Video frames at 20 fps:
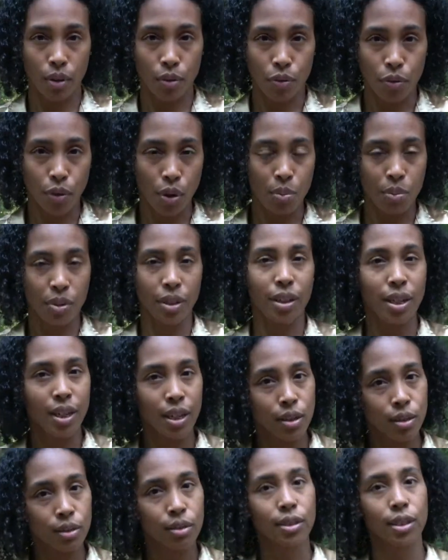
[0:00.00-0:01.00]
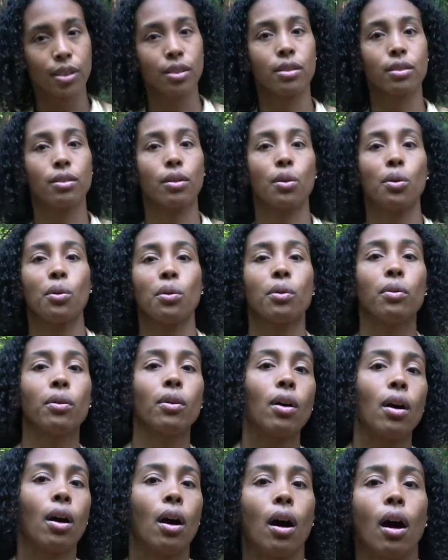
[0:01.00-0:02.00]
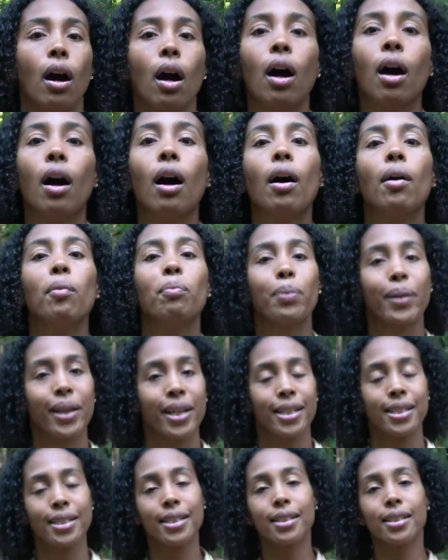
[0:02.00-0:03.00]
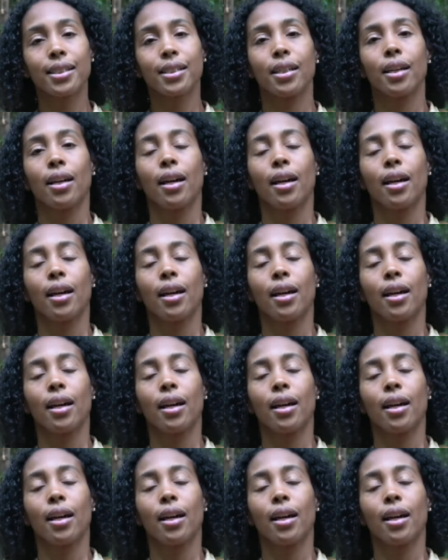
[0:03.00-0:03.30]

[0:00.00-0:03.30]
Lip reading: from an egotistical place.